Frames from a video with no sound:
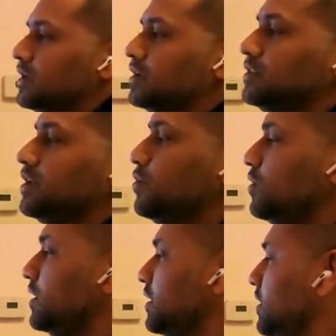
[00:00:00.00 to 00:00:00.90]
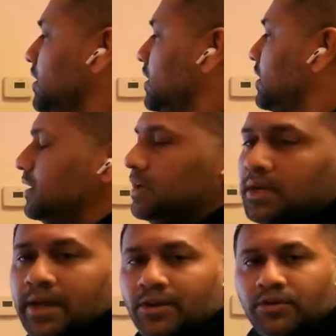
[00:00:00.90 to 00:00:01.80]
the whole
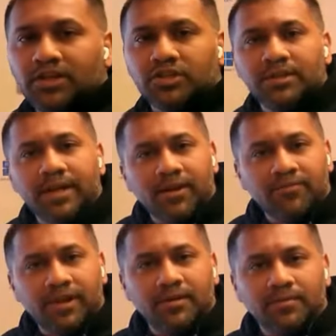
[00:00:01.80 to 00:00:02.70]
annotation that I've done.